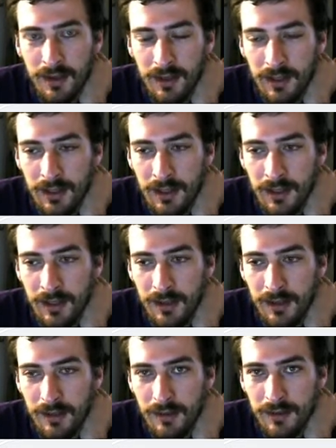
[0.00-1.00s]

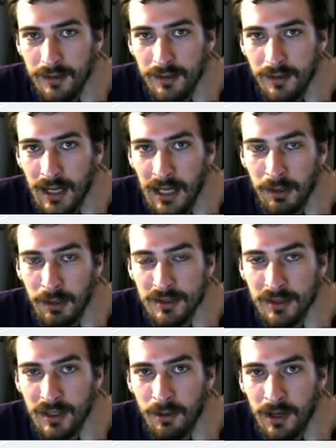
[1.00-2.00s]
and I'm also
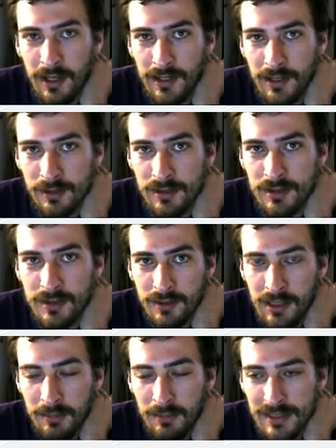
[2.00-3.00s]
going to want to use
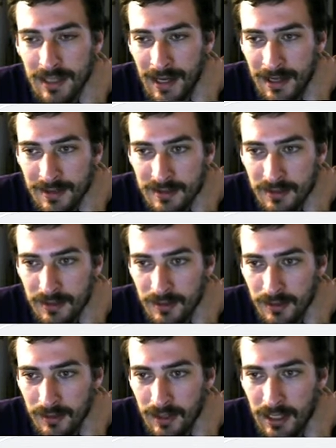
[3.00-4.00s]
stream stats
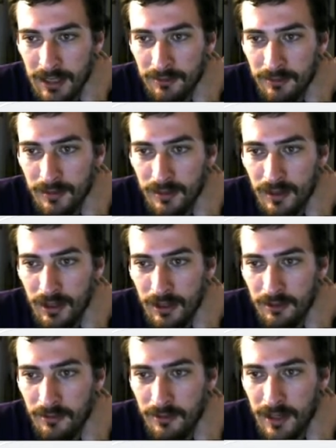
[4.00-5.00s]
to kind of
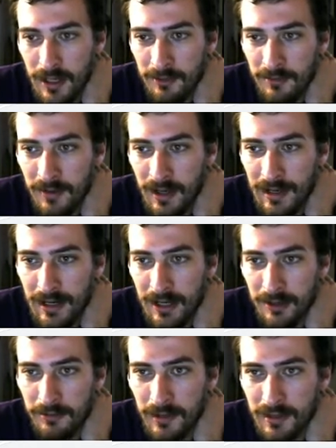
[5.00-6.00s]
verify how
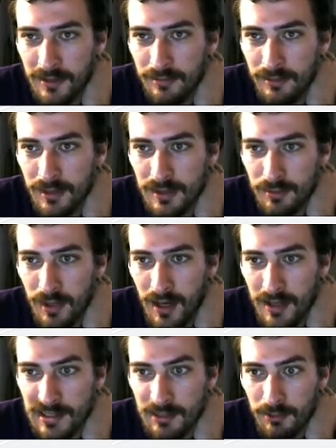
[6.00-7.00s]
effective this
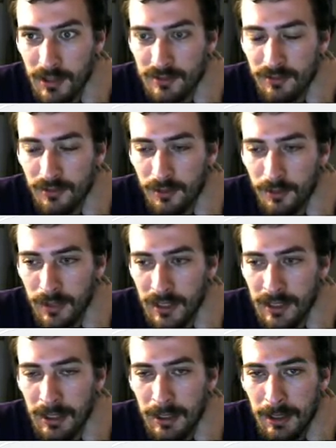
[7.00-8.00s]
process was for me.
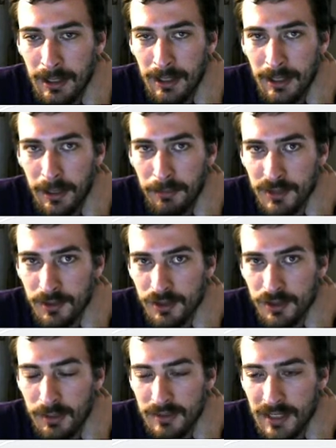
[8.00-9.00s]
So
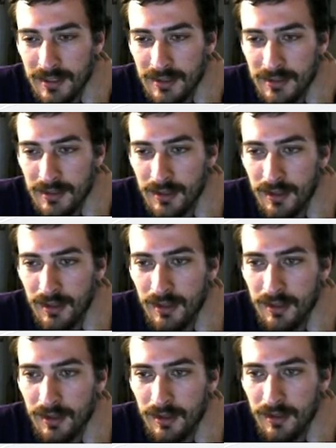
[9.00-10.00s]
stream stats is a
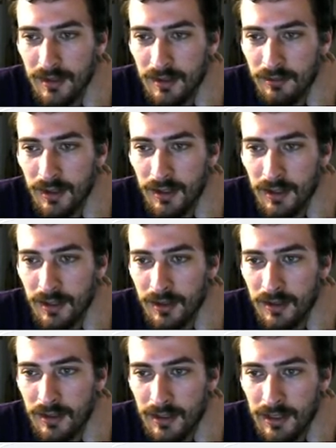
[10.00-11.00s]
very
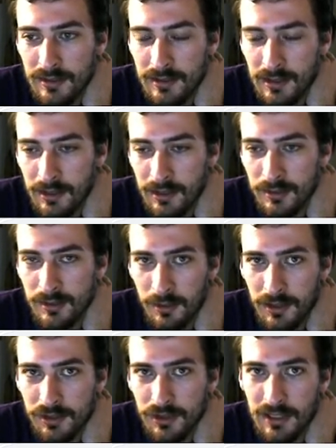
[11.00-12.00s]
easy to use
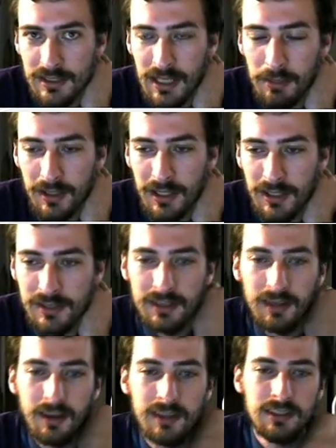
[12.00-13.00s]
USGS application that
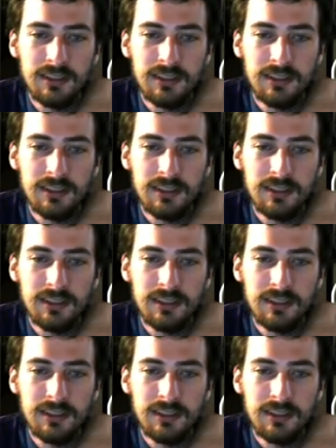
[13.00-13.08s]
lets